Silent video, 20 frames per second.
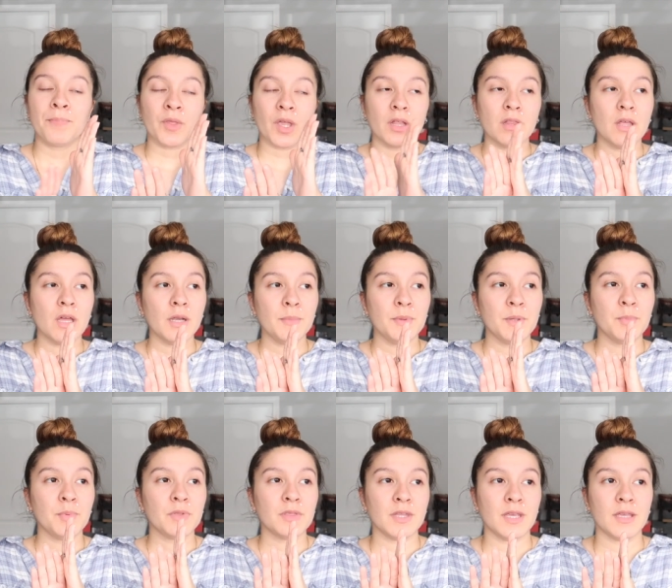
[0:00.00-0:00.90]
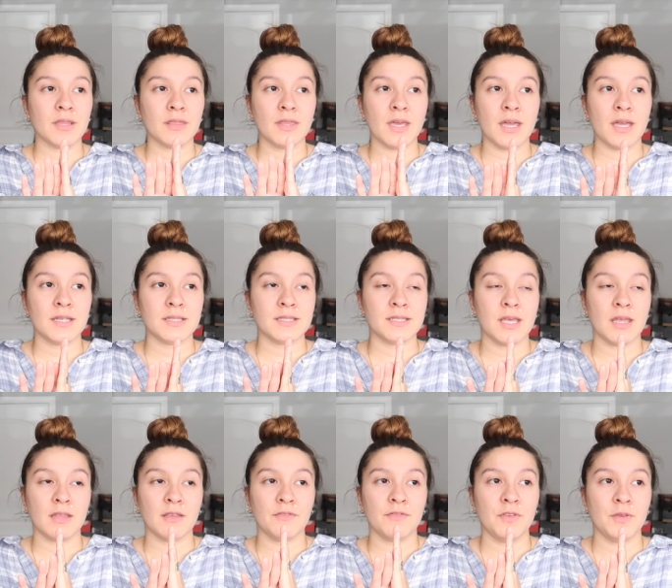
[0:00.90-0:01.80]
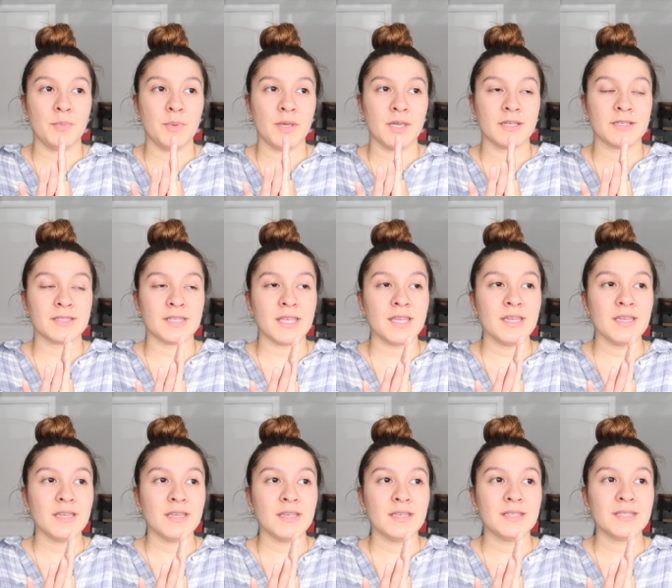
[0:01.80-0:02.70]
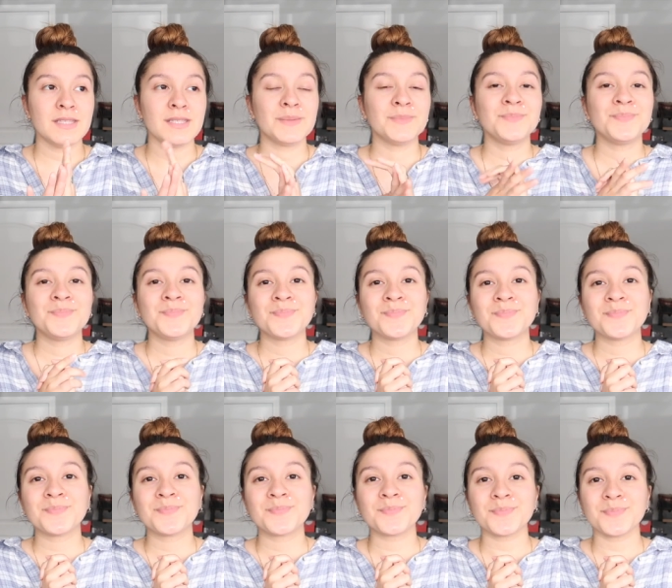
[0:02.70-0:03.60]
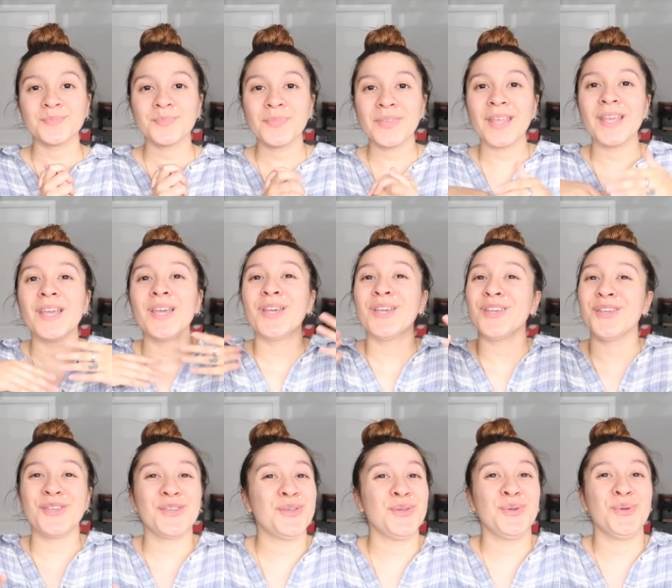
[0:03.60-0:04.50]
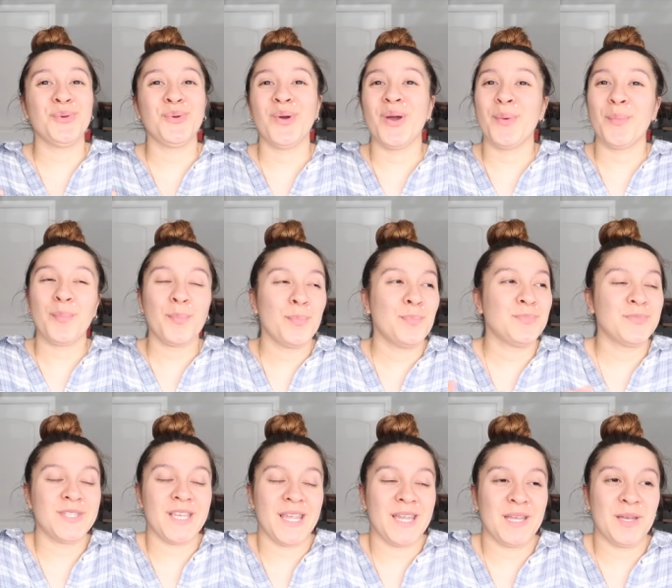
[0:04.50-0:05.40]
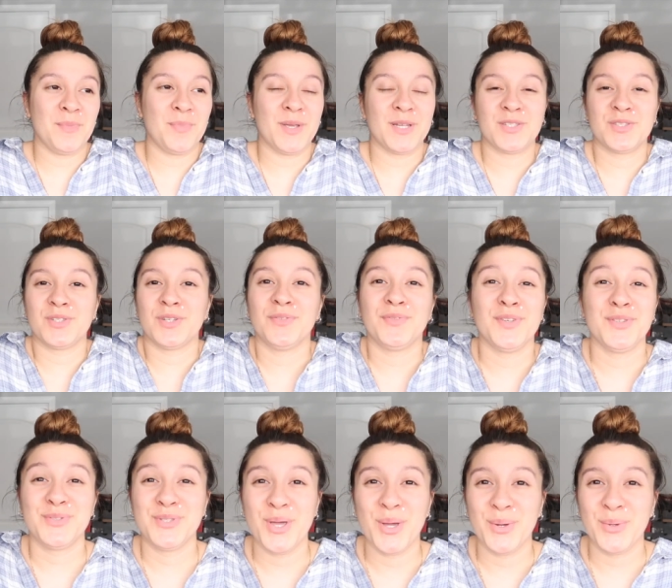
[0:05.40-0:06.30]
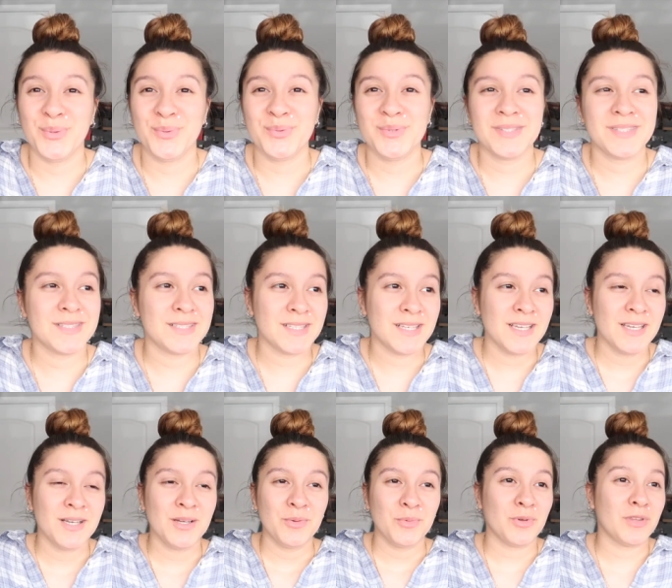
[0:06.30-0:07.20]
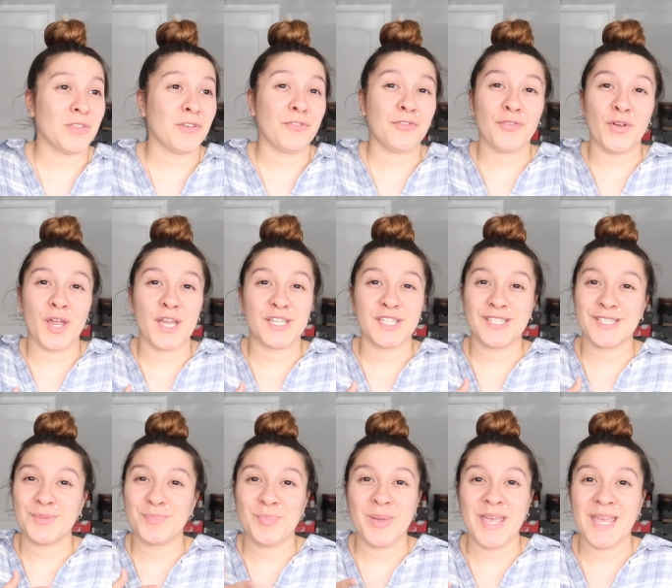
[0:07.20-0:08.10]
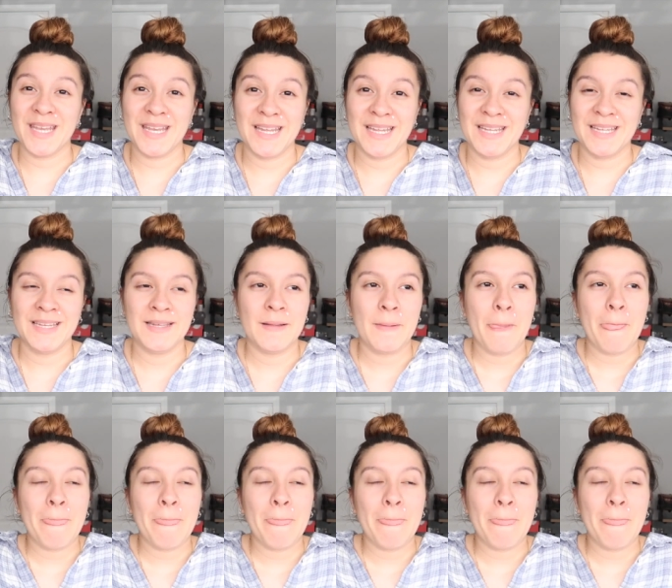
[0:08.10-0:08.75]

a lot of people think that selling feet pics is you taking a picture of your toes with a fresh petty,